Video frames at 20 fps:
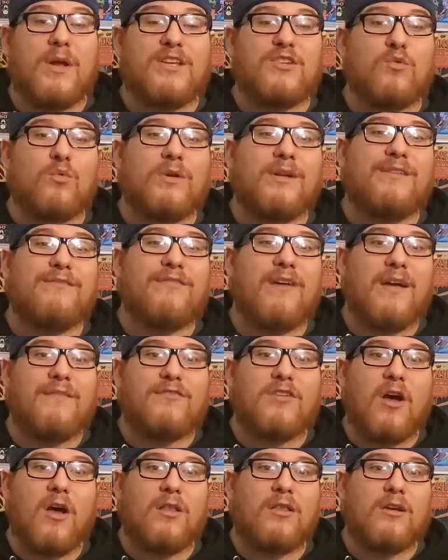
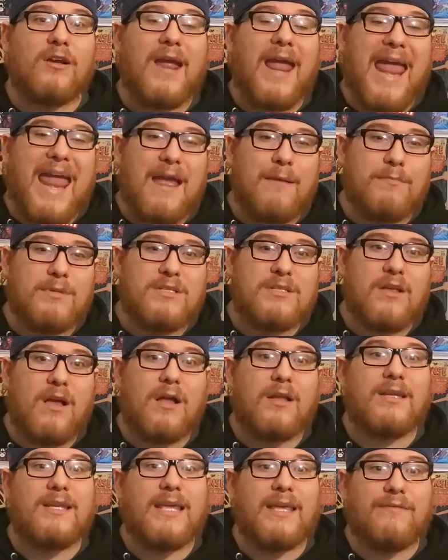$25
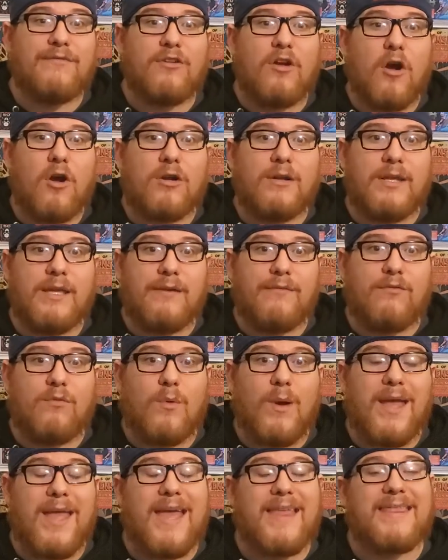Amazon gift card
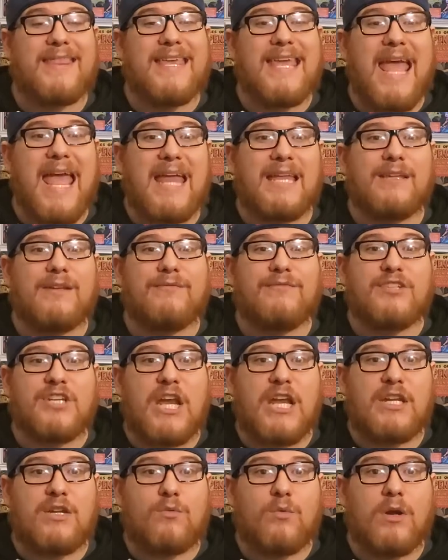giveaway at the end of
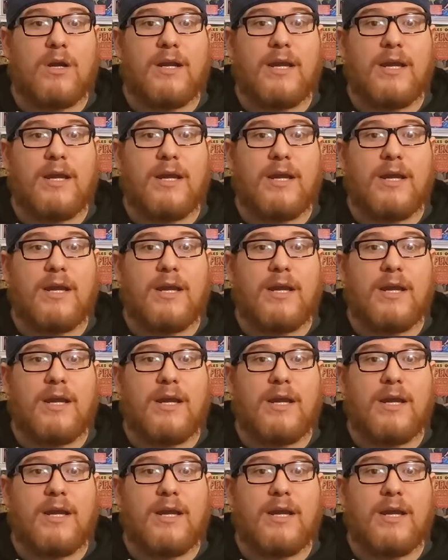January.